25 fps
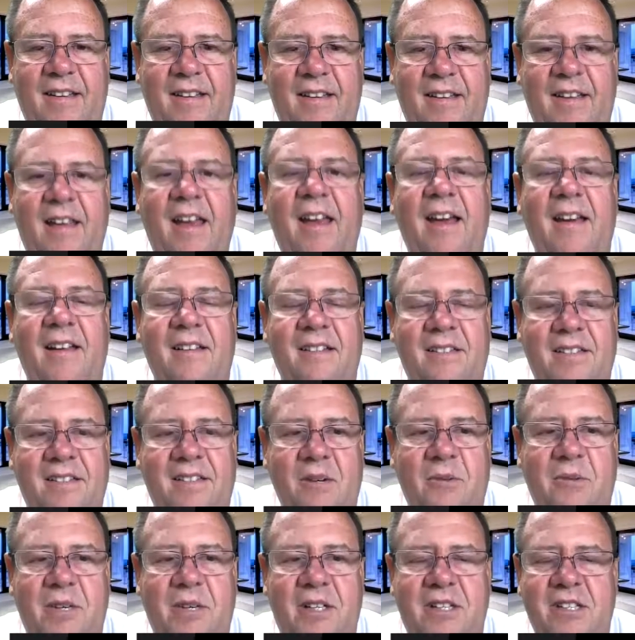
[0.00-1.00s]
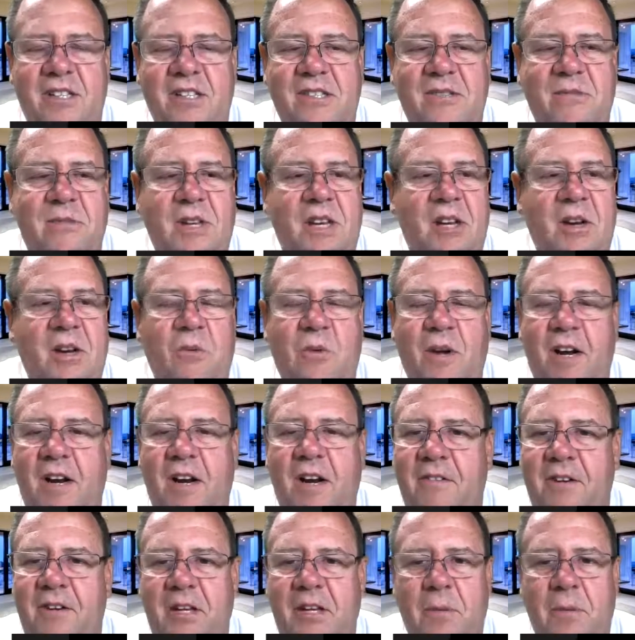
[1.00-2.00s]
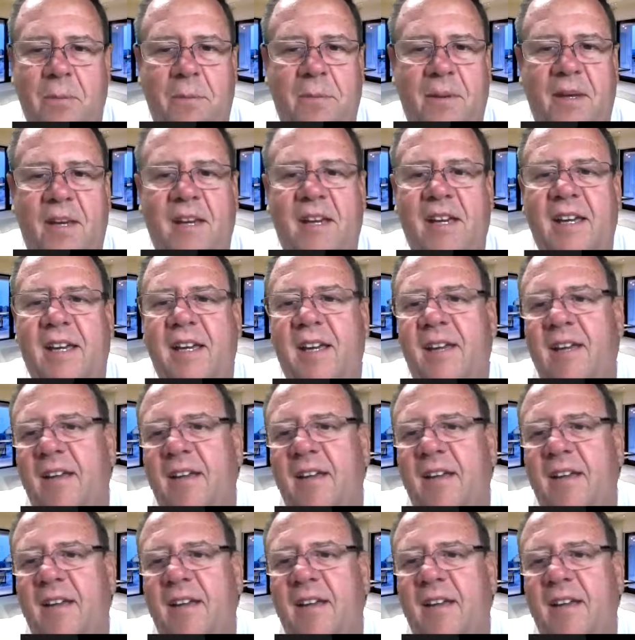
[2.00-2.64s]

Yeah. So we just, whatever you pick,